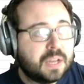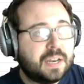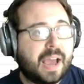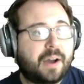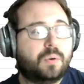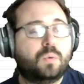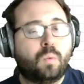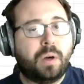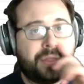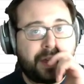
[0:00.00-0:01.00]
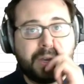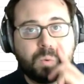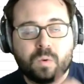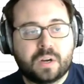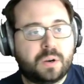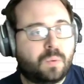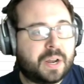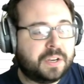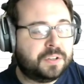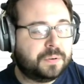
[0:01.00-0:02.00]
Now, one thing we're going to want
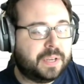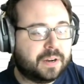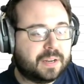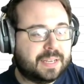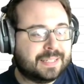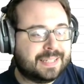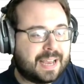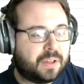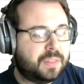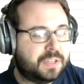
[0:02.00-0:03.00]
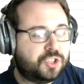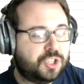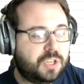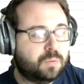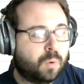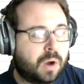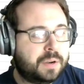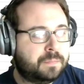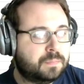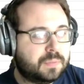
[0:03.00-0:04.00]
to do here is now this sheet
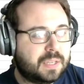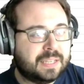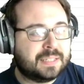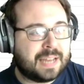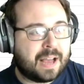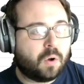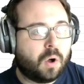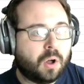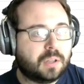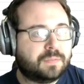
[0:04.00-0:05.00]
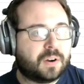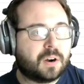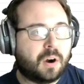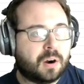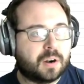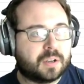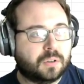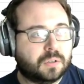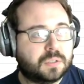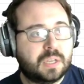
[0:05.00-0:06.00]
1 is now all of our
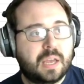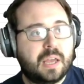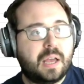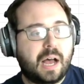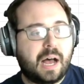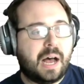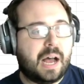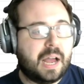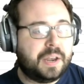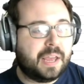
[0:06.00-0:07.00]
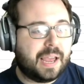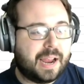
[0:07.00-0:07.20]
articles on